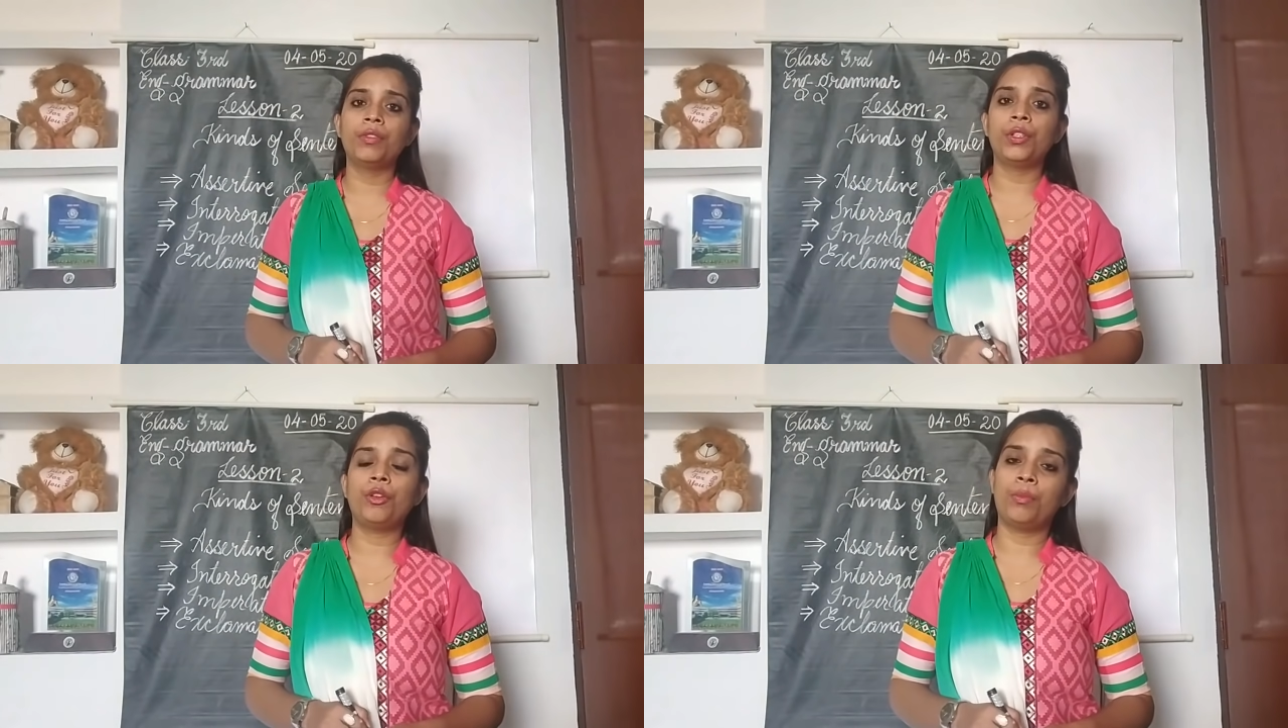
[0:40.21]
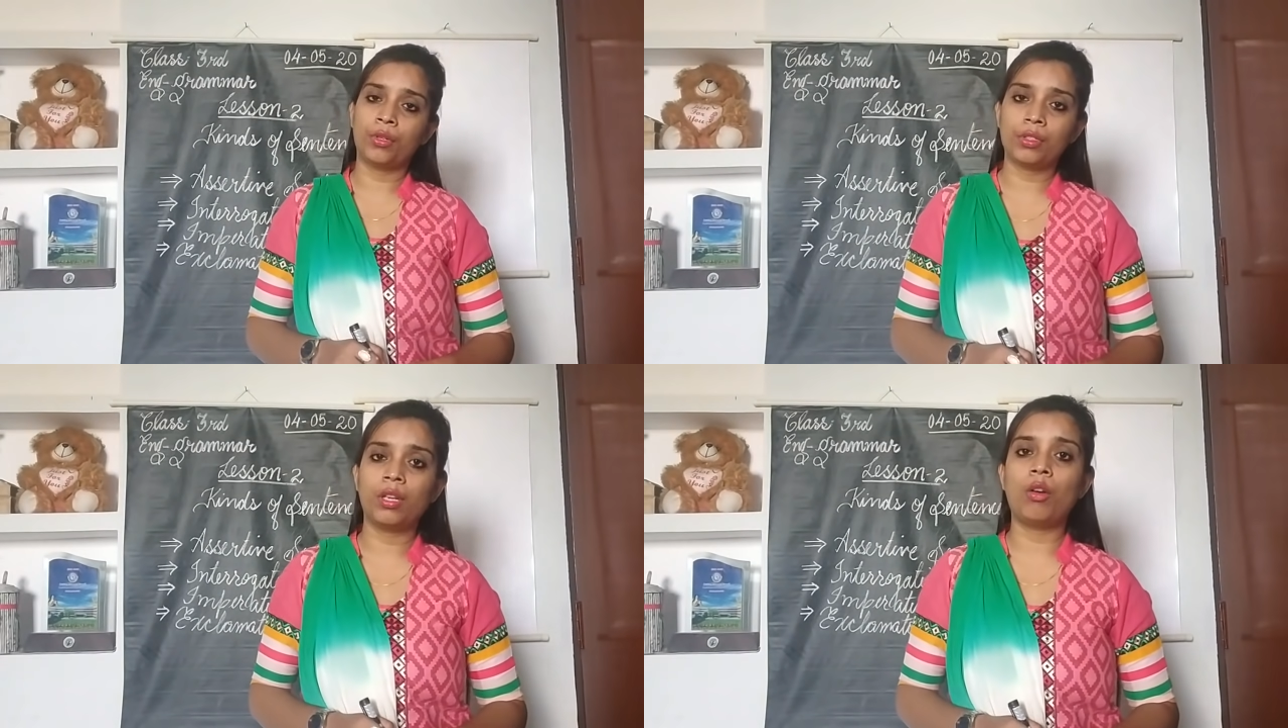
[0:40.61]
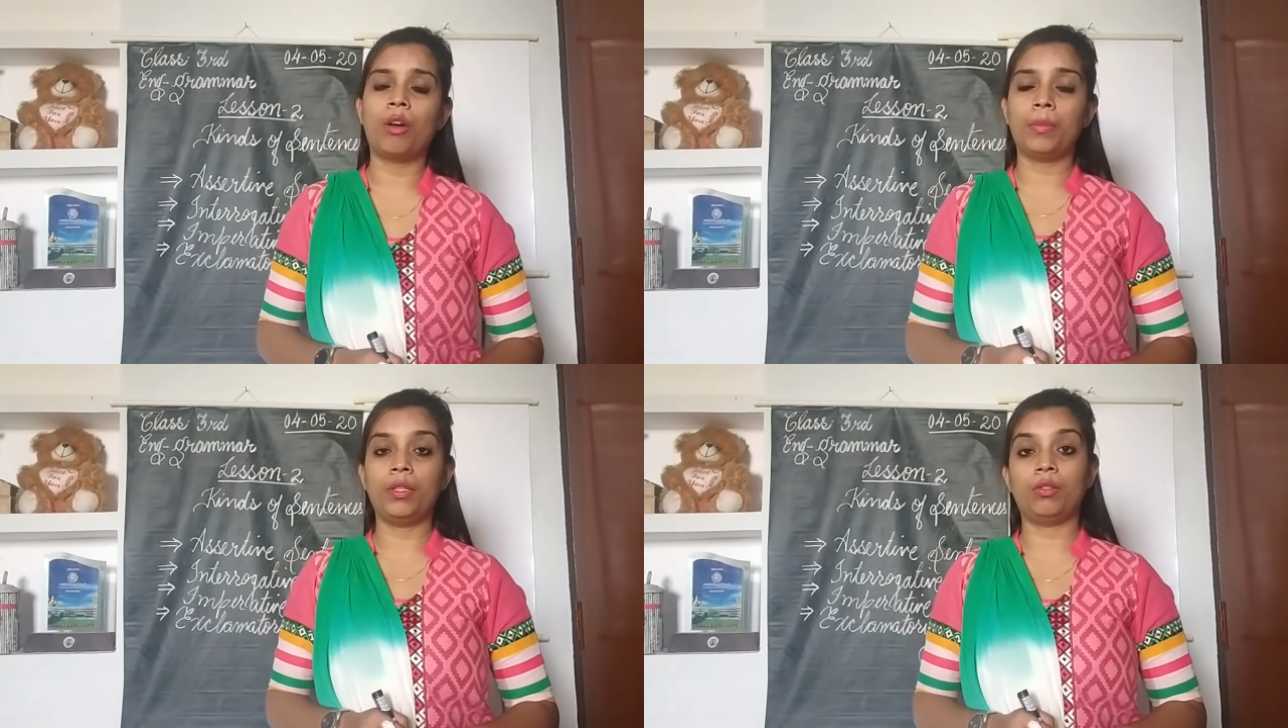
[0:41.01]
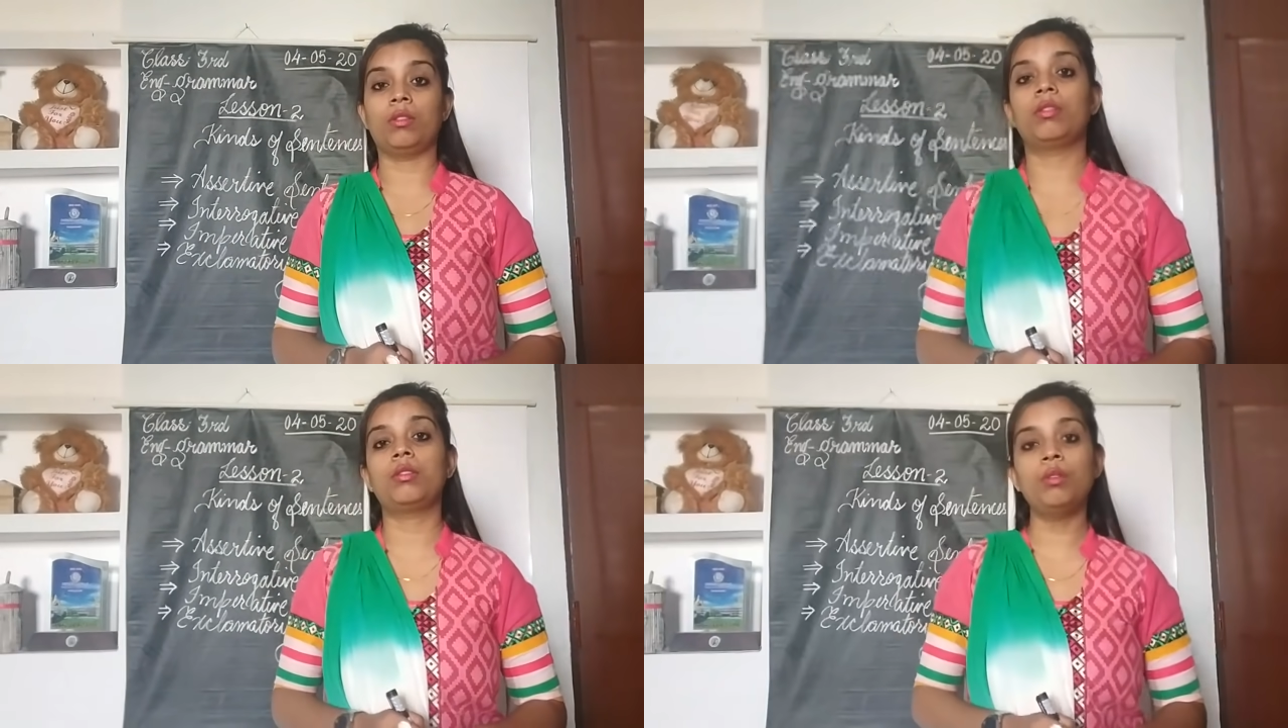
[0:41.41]
with your books and copies
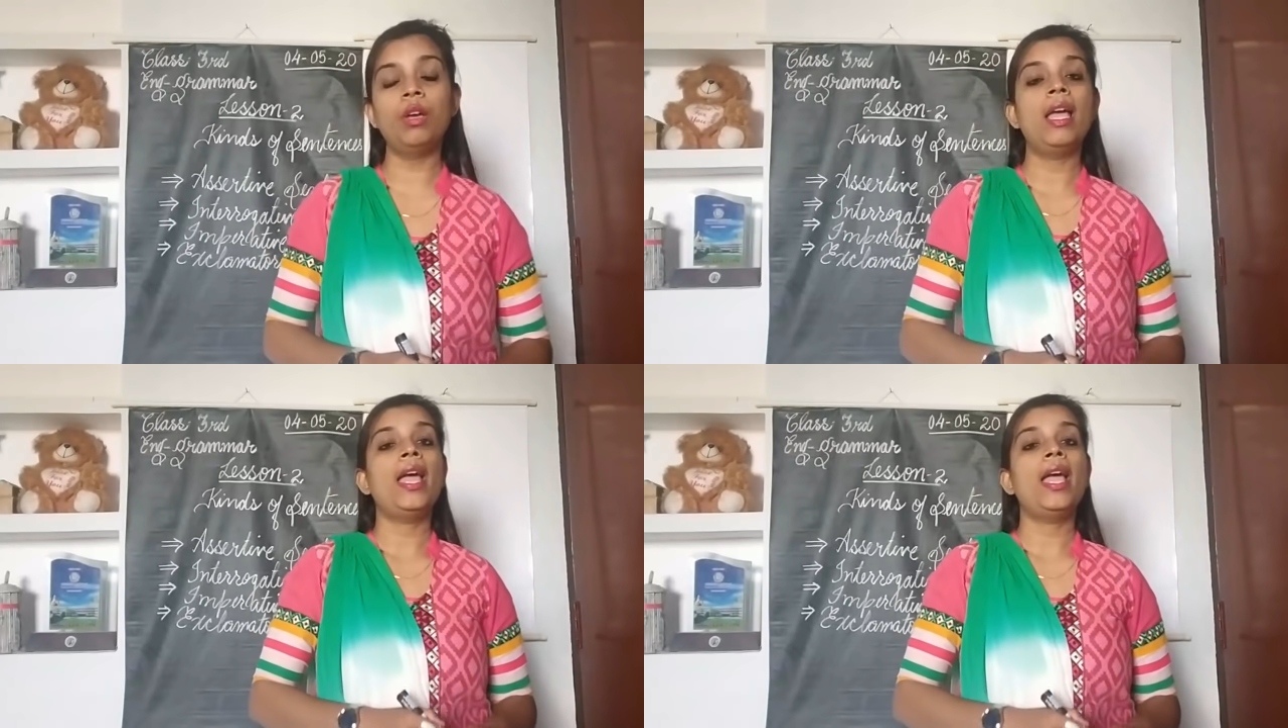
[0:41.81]
also,